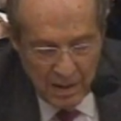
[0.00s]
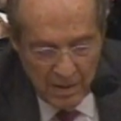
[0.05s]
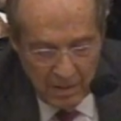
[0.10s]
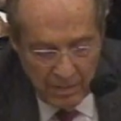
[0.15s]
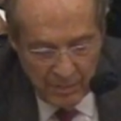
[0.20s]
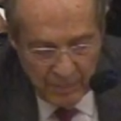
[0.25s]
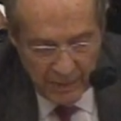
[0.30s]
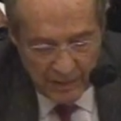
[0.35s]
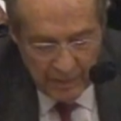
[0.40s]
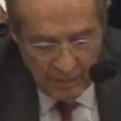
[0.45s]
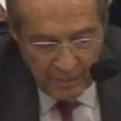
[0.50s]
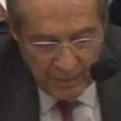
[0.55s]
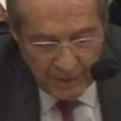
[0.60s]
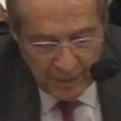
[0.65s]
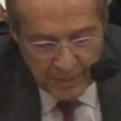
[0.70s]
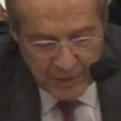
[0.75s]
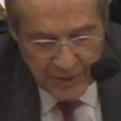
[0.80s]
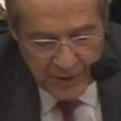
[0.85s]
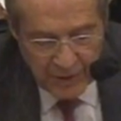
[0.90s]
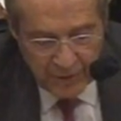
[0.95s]
Let
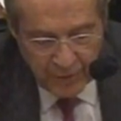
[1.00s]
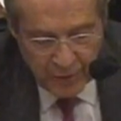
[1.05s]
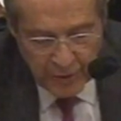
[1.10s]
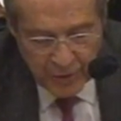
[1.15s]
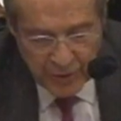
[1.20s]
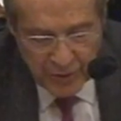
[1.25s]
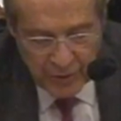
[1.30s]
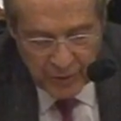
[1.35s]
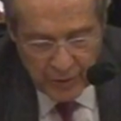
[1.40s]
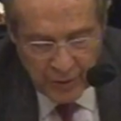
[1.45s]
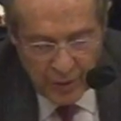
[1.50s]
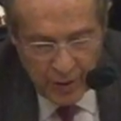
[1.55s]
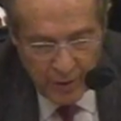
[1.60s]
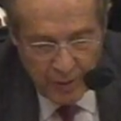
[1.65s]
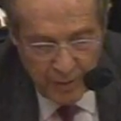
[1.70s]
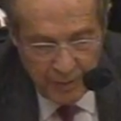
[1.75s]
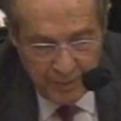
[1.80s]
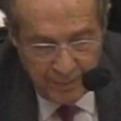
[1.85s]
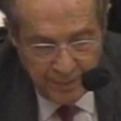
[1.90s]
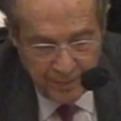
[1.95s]
me say, first of
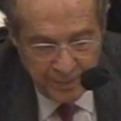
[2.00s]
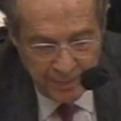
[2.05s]
all,